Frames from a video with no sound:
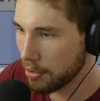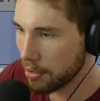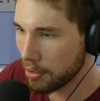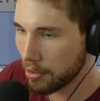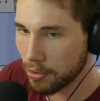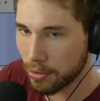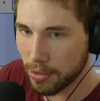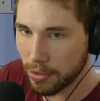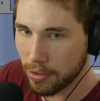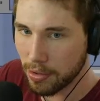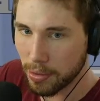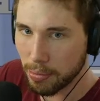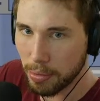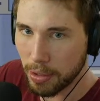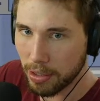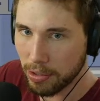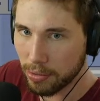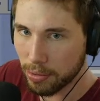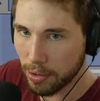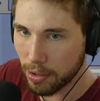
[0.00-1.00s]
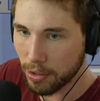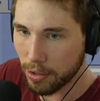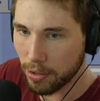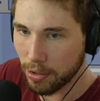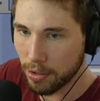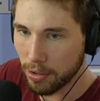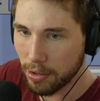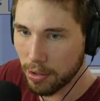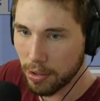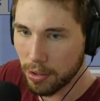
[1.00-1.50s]
This one's the best one, though.
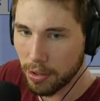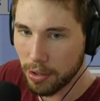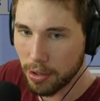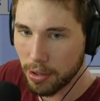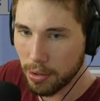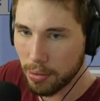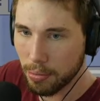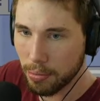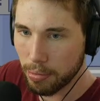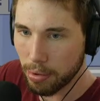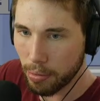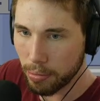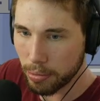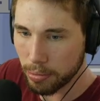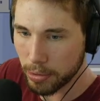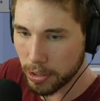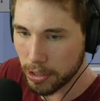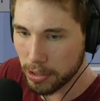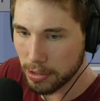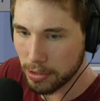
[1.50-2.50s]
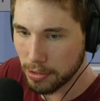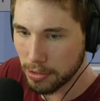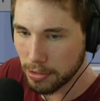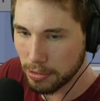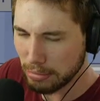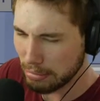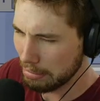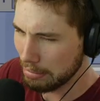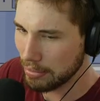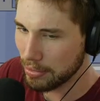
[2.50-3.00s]
Probably.
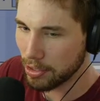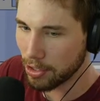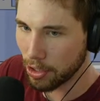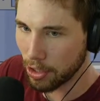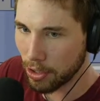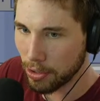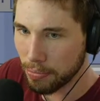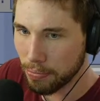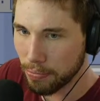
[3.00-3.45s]
Don't know.